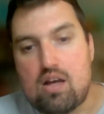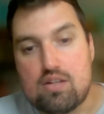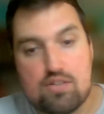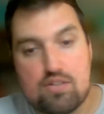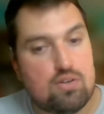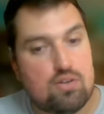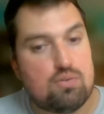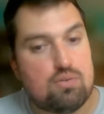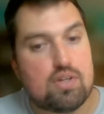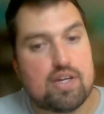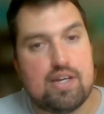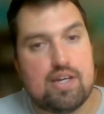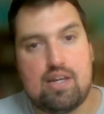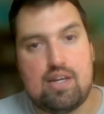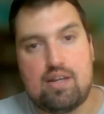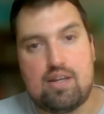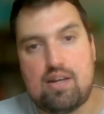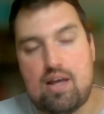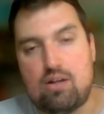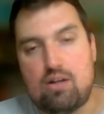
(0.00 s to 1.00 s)
So the
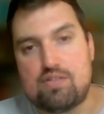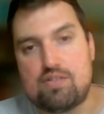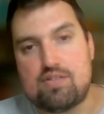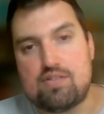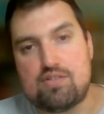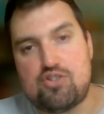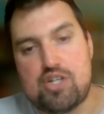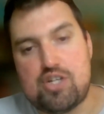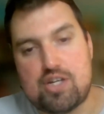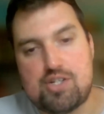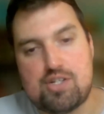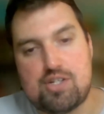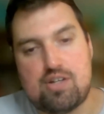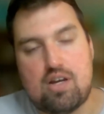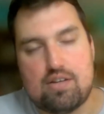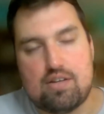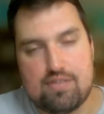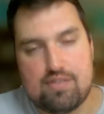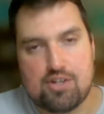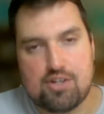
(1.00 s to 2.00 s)
Canadian held
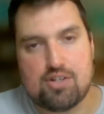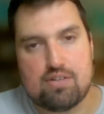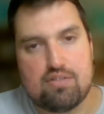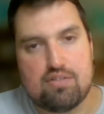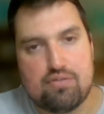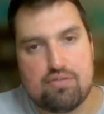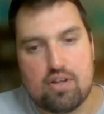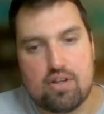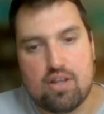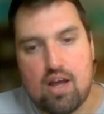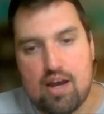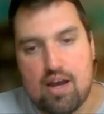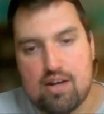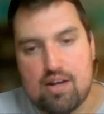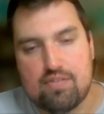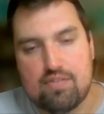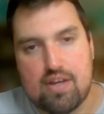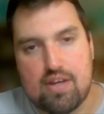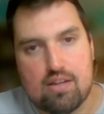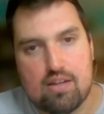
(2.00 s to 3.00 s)
section of the front
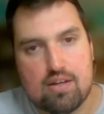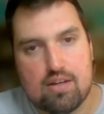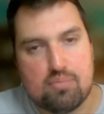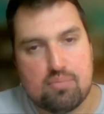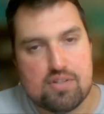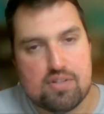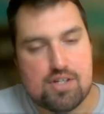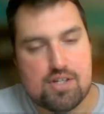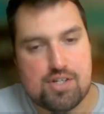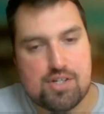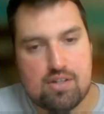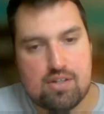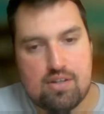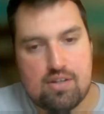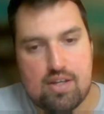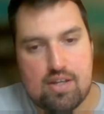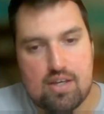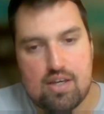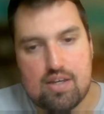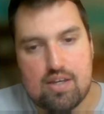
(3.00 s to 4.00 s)
line of the Allied
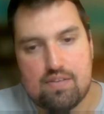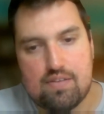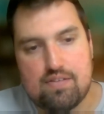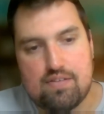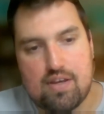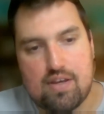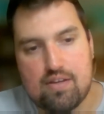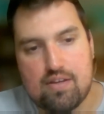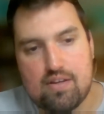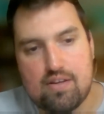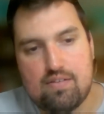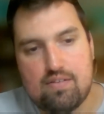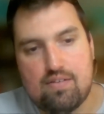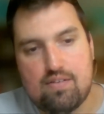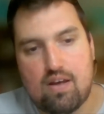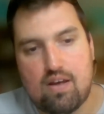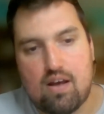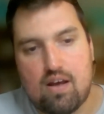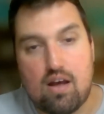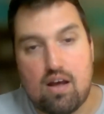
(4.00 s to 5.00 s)
position in the
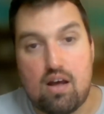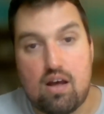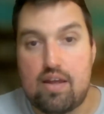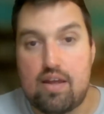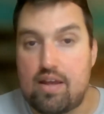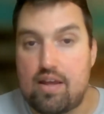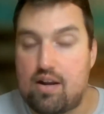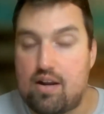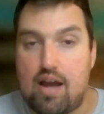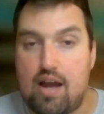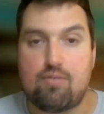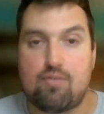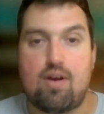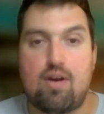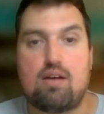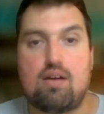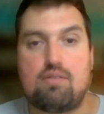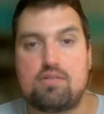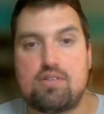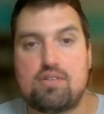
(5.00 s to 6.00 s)
salient at a high
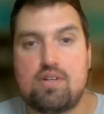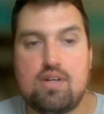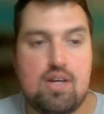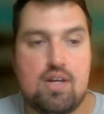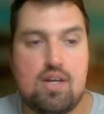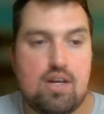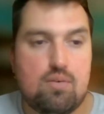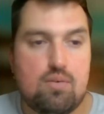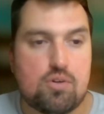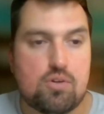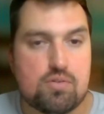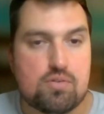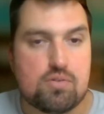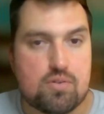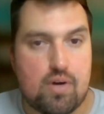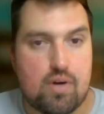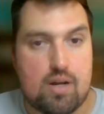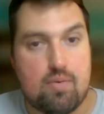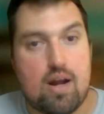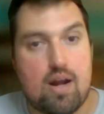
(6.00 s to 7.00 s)
ground, which was
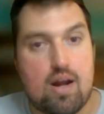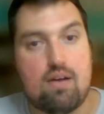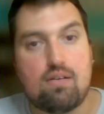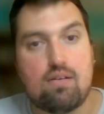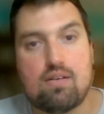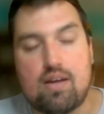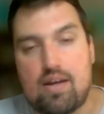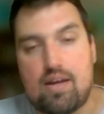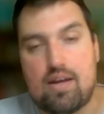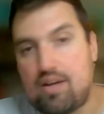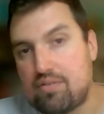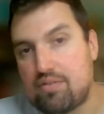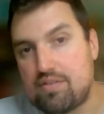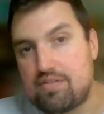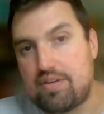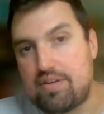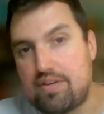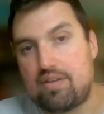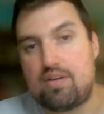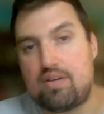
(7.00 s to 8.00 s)
quite rare, A, for
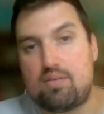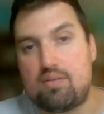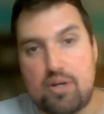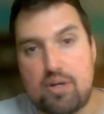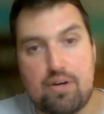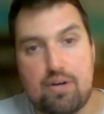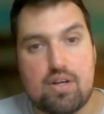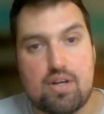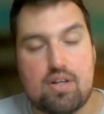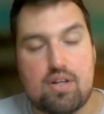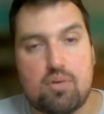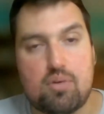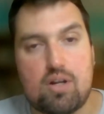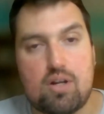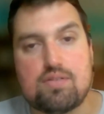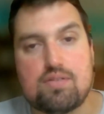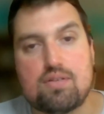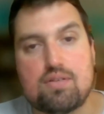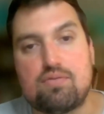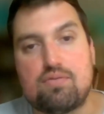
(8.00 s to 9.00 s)
the salient period, but
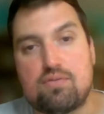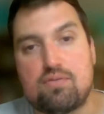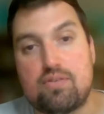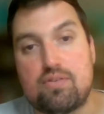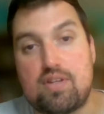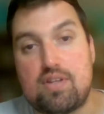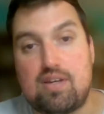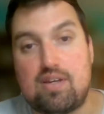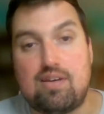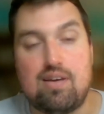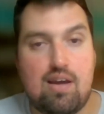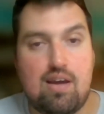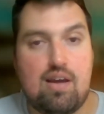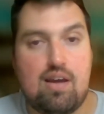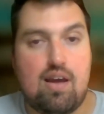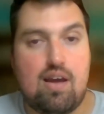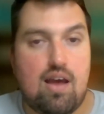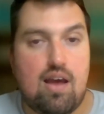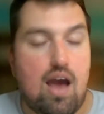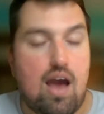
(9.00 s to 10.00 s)
also for the
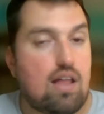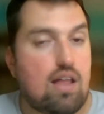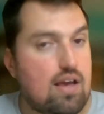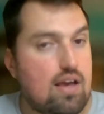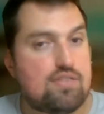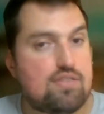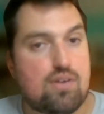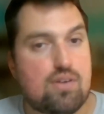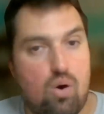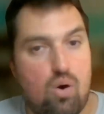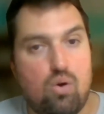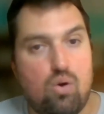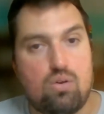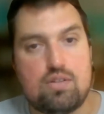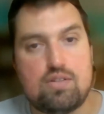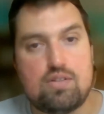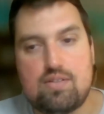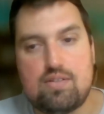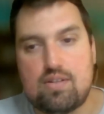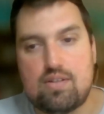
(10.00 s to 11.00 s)
Allies to
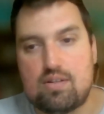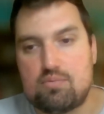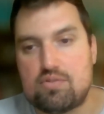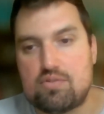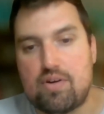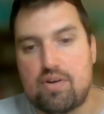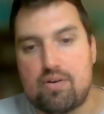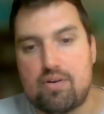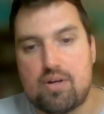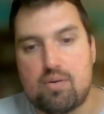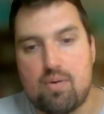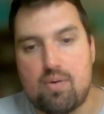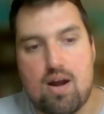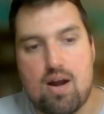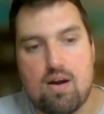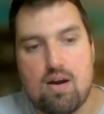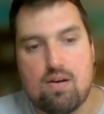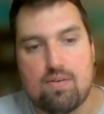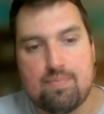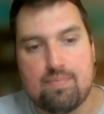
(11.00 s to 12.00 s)
hold. That was very
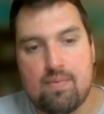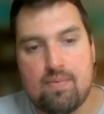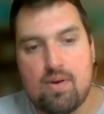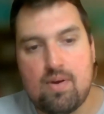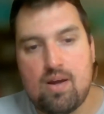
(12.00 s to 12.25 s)
rare.